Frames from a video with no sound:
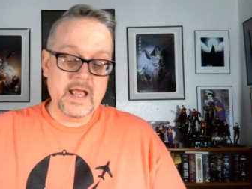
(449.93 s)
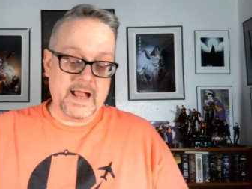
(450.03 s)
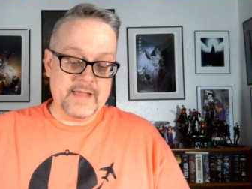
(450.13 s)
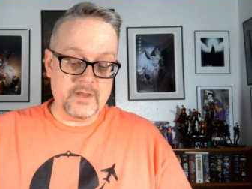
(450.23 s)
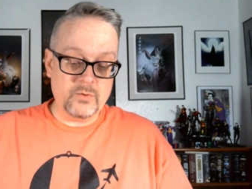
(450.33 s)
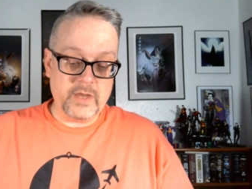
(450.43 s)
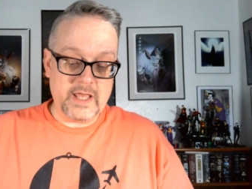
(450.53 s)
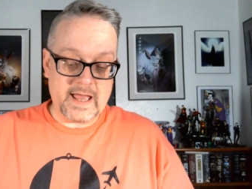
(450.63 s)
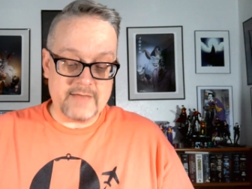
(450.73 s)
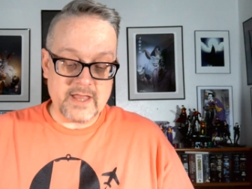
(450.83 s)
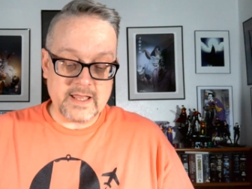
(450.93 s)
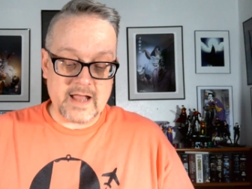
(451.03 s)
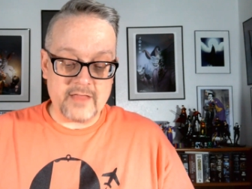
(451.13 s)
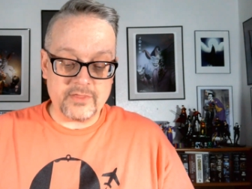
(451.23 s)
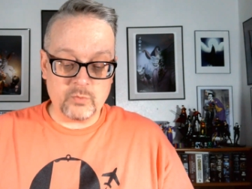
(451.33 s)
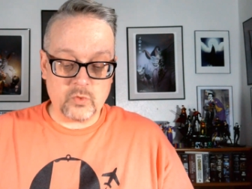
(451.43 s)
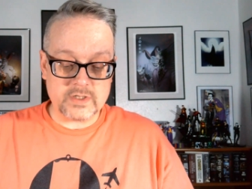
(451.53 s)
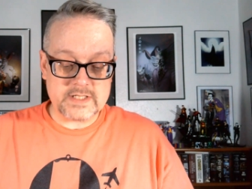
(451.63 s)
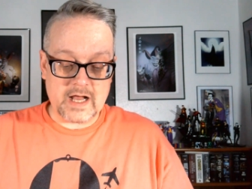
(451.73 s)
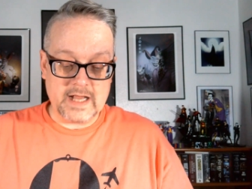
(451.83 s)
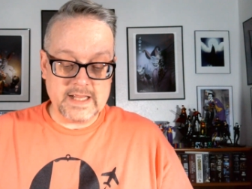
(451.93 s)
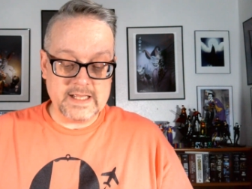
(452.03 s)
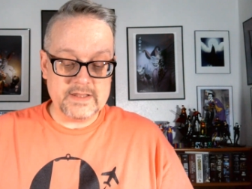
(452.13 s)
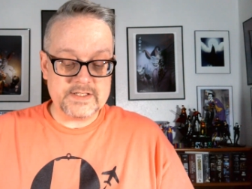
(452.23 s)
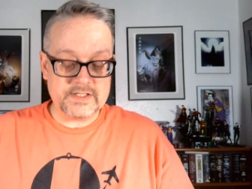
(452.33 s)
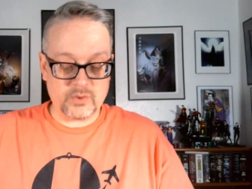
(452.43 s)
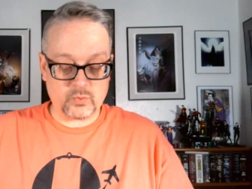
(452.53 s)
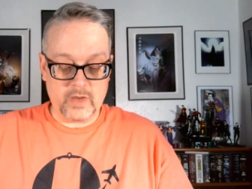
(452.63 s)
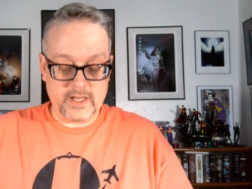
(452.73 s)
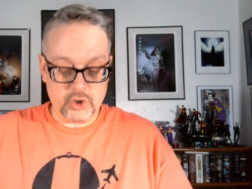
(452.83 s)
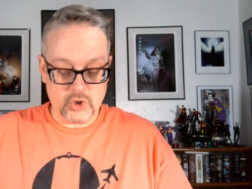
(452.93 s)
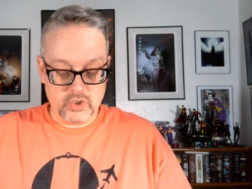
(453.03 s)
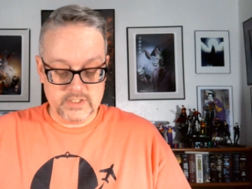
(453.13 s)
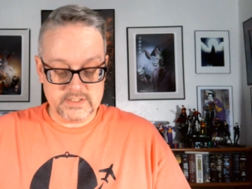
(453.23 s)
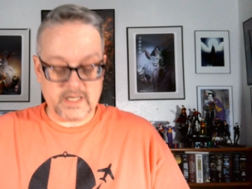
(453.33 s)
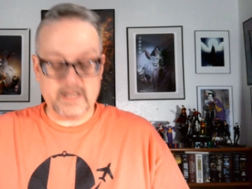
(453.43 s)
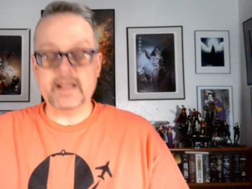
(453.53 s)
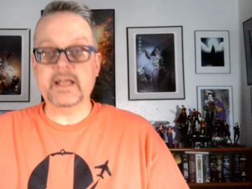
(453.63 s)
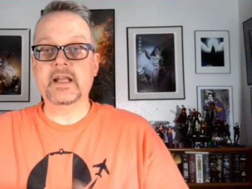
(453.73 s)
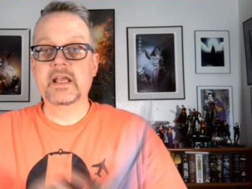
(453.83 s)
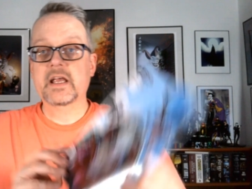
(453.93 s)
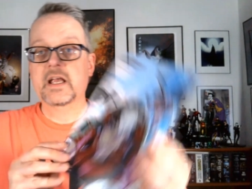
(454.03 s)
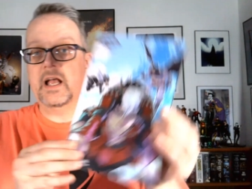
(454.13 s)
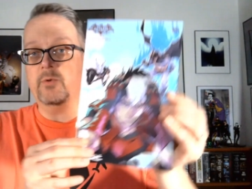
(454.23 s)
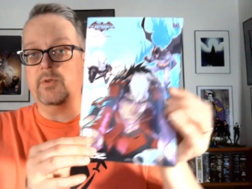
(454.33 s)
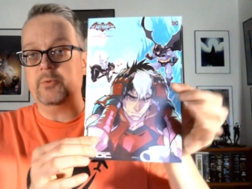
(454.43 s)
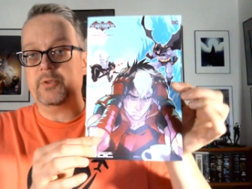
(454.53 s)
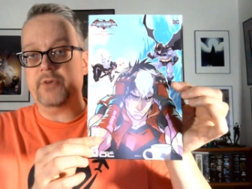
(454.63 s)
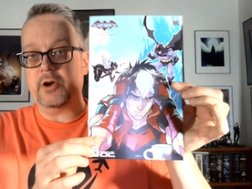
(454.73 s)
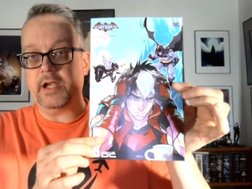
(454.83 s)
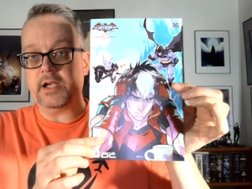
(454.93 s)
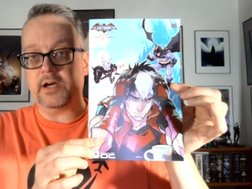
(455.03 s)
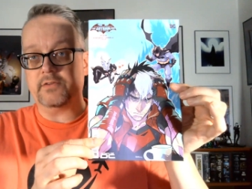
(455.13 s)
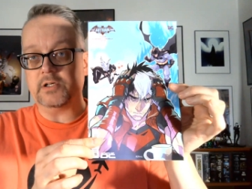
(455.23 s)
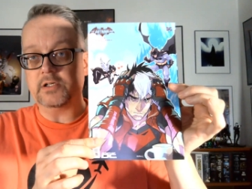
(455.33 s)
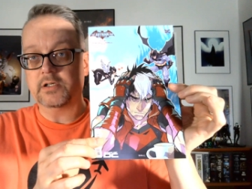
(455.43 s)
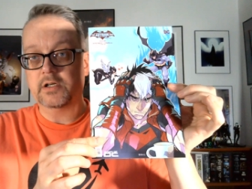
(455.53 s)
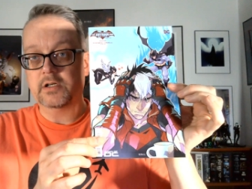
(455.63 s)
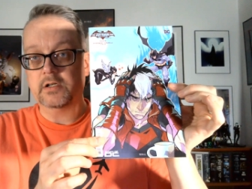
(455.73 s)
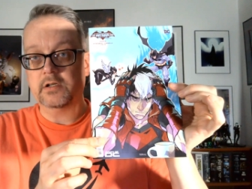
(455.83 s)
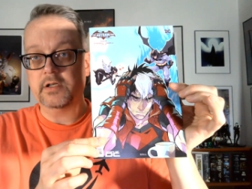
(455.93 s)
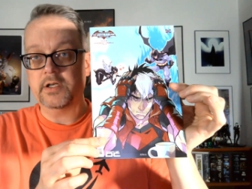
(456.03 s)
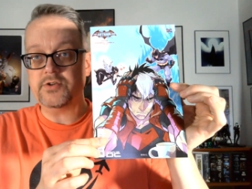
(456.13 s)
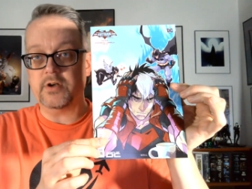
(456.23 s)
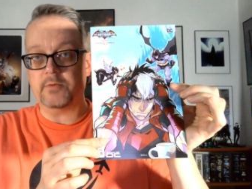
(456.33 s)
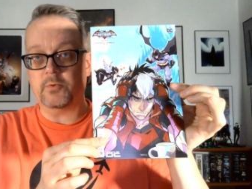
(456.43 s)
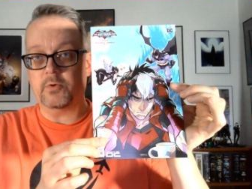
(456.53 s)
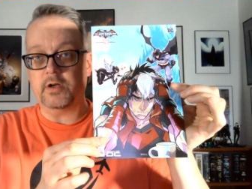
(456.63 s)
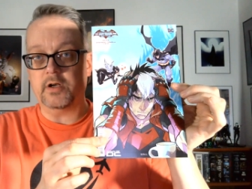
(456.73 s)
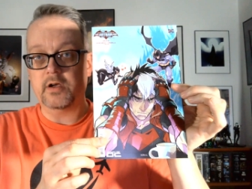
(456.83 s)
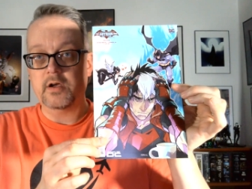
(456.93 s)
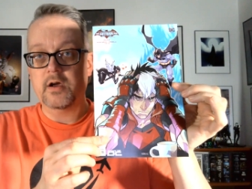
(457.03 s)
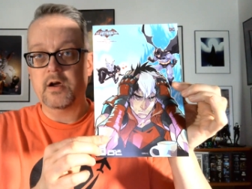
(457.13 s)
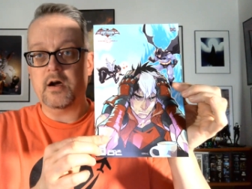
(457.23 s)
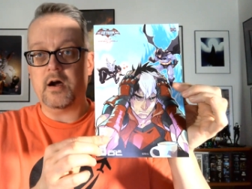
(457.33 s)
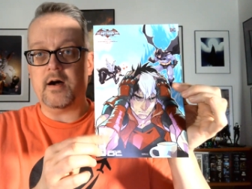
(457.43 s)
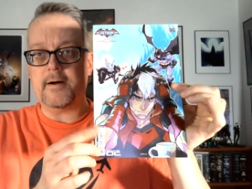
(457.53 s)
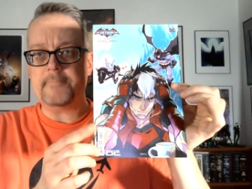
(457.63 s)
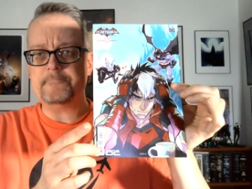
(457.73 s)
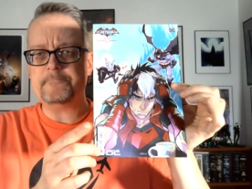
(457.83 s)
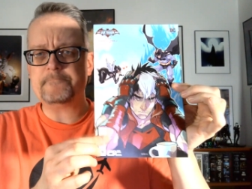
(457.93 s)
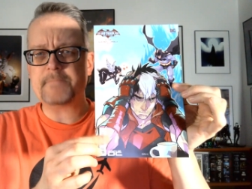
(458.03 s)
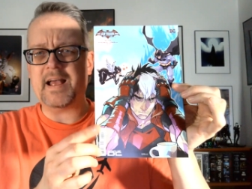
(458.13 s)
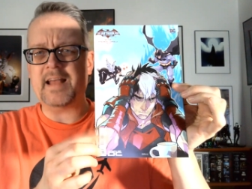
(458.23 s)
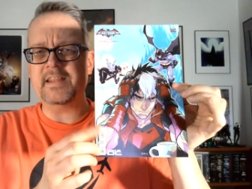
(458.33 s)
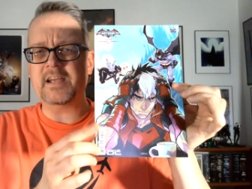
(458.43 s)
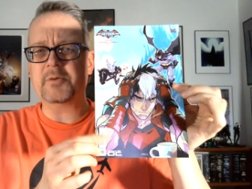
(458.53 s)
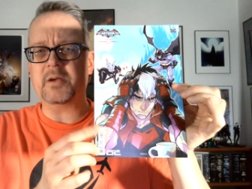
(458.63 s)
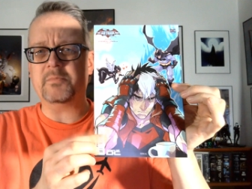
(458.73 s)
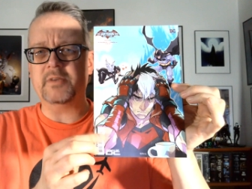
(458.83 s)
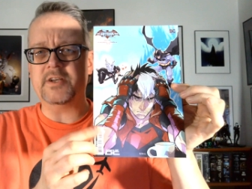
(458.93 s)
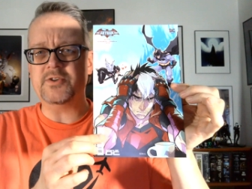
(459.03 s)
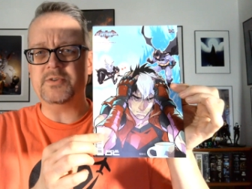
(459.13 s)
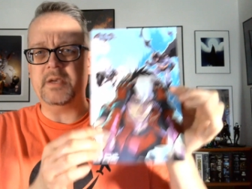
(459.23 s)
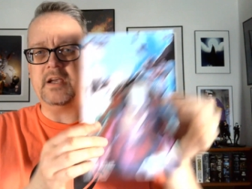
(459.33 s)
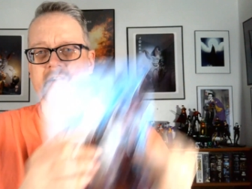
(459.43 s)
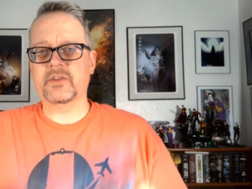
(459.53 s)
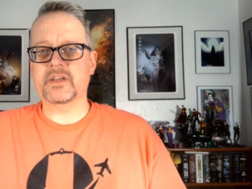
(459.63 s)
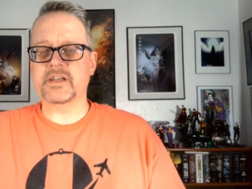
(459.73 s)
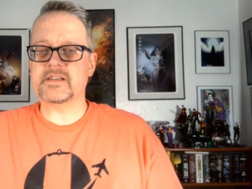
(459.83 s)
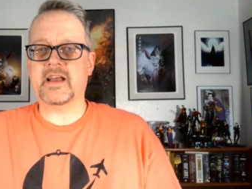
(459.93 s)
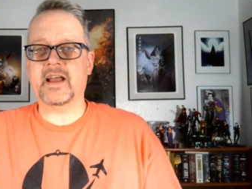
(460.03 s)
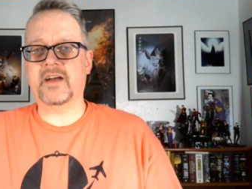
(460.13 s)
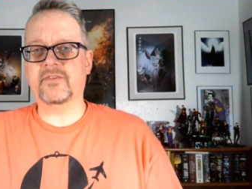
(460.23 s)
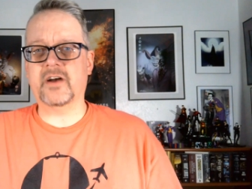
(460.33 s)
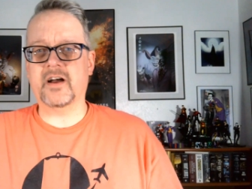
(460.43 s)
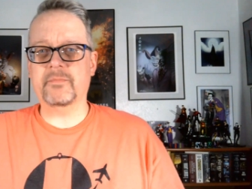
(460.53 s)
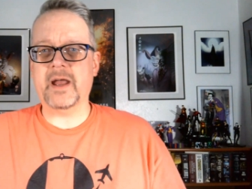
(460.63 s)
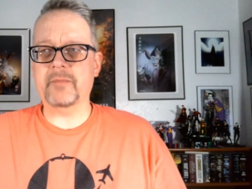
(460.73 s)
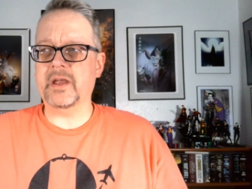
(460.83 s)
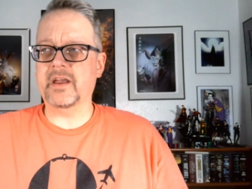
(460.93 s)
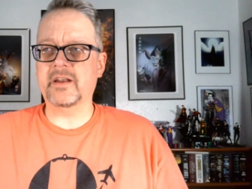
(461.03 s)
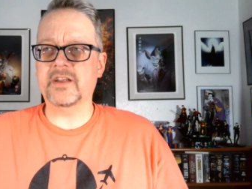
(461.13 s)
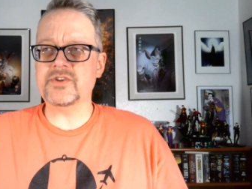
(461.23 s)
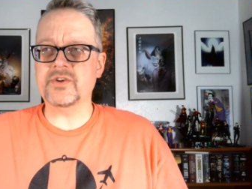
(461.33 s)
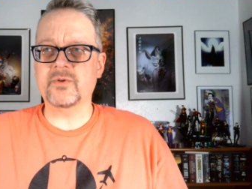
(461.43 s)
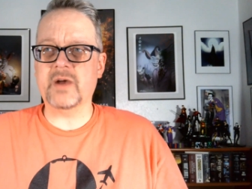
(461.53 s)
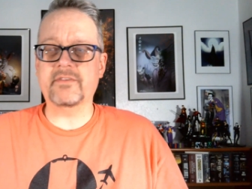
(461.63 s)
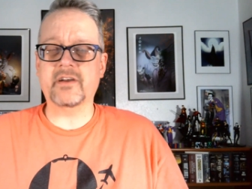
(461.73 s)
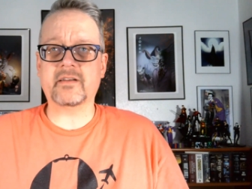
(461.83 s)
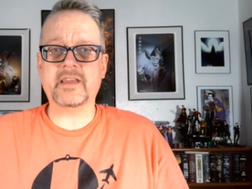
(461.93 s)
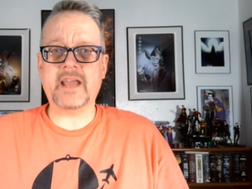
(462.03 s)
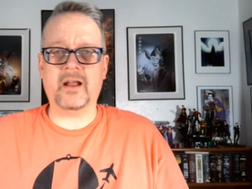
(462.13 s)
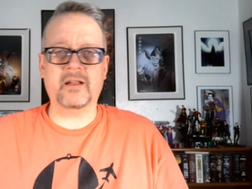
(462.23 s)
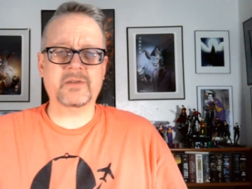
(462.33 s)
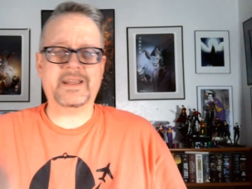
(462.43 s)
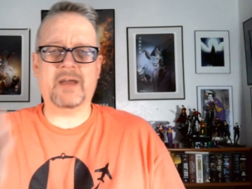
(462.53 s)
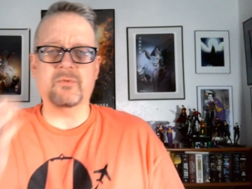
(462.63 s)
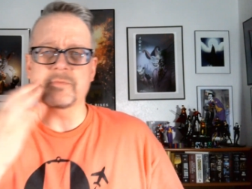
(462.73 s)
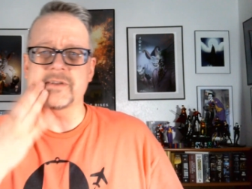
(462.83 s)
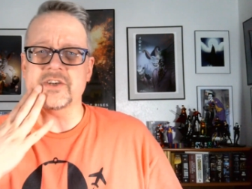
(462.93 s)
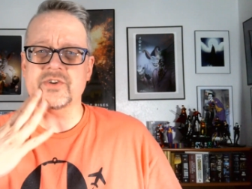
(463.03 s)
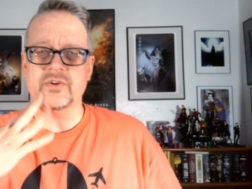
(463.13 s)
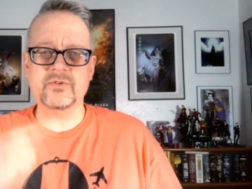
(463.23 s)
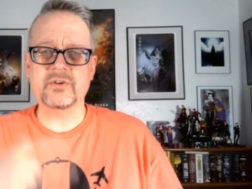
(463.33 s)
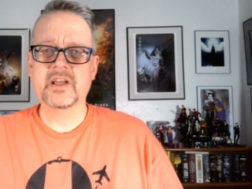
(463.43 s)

And then we have a Gotham War tie-in. This is the Red Hood tie-in. I went with variant cover, issue number one. Um, I think I'm a couple issues behind on this. I have a Batman issue, I have a Cat Catwoman issue,